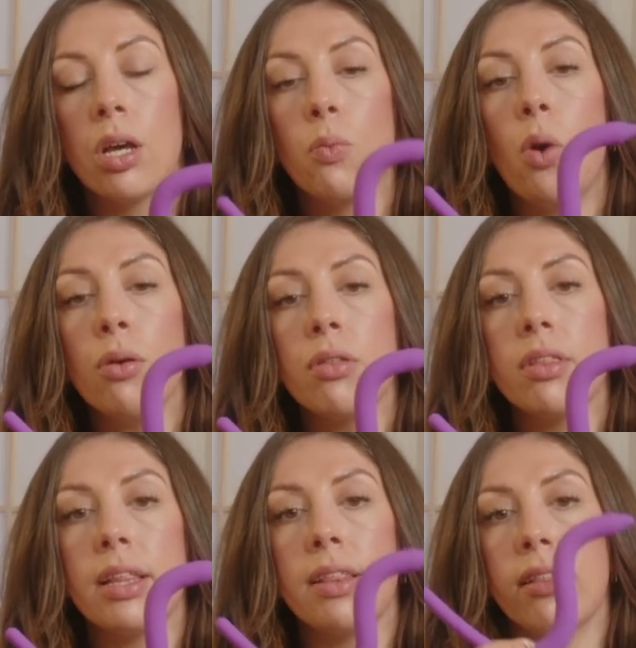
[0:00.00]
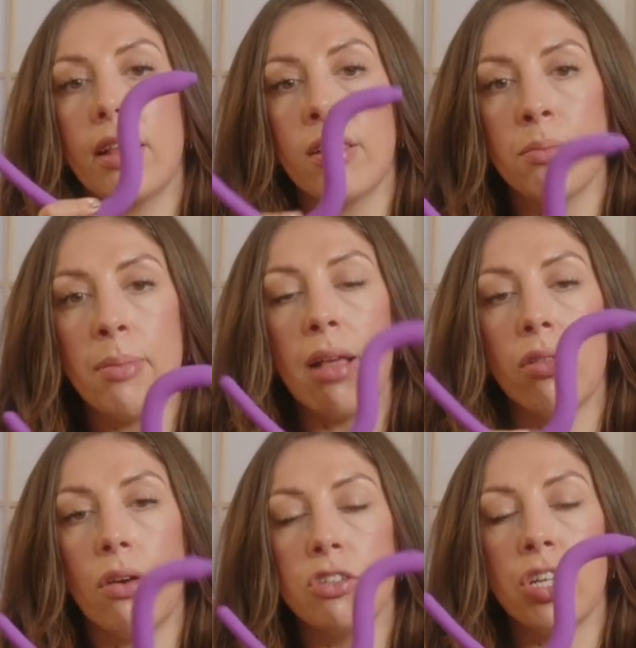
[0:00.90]
Whilst this is
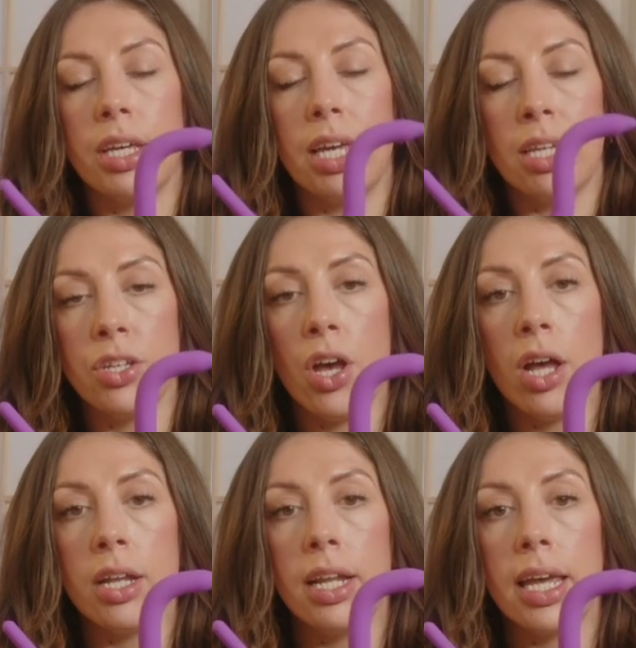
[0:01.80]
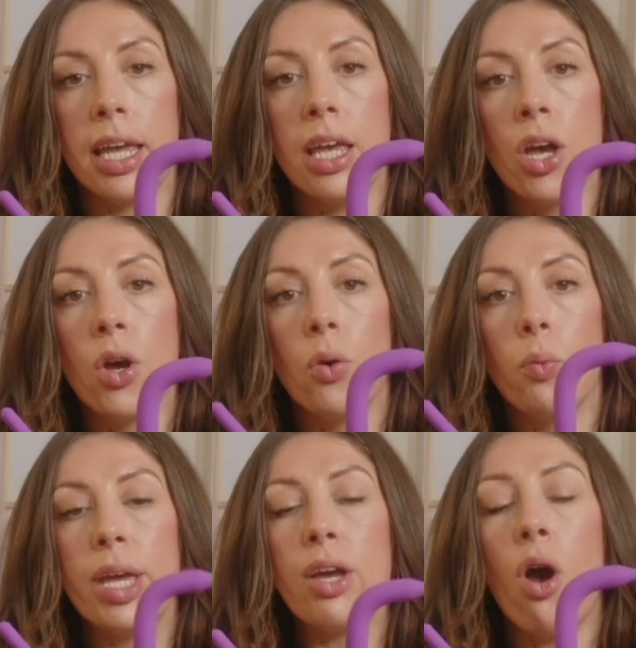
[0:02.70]
massaging internally,
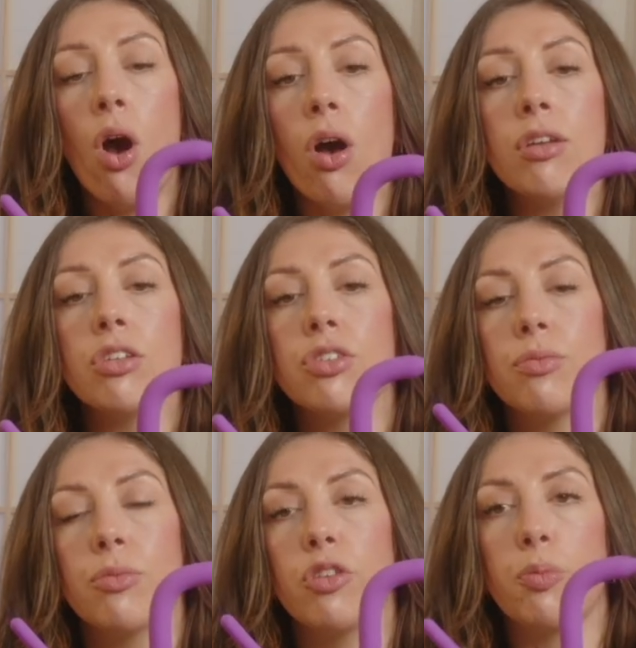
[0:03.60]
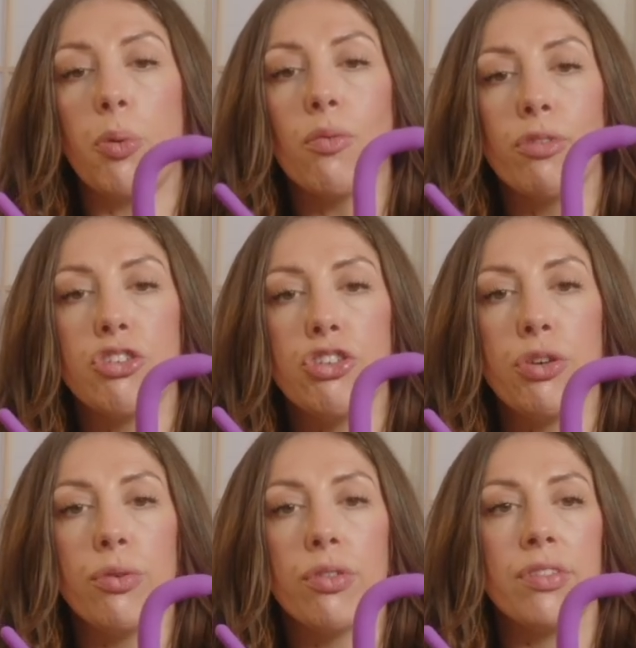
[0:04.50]
we can't spot
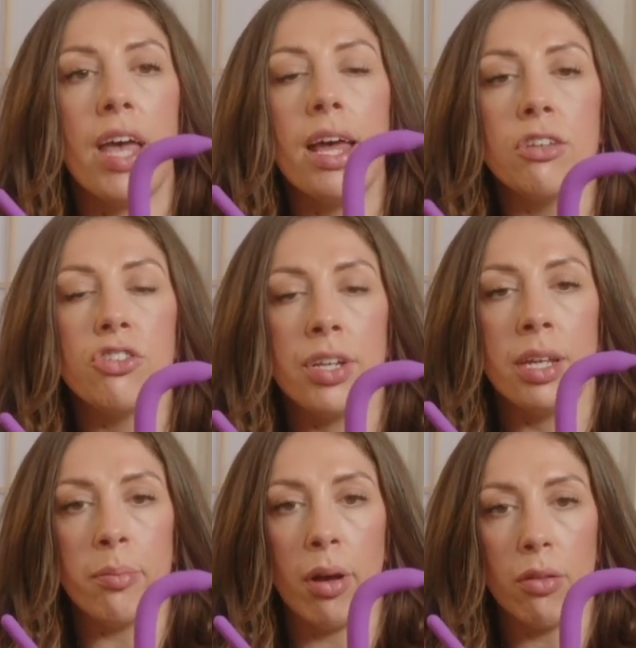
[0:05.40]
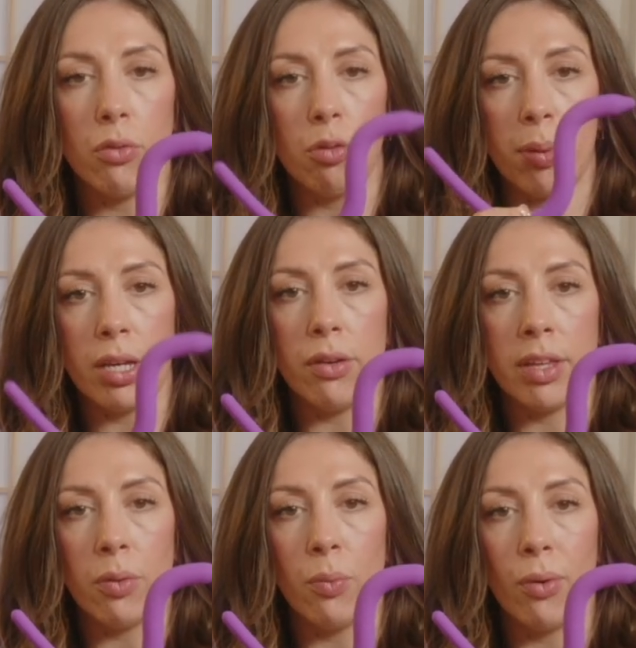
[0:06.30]
reduce tension in muscles by
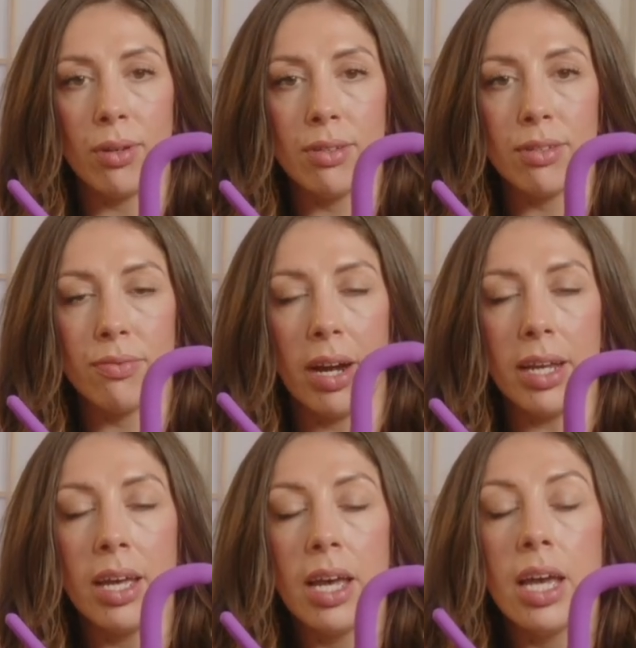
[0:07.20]
using a wand, right?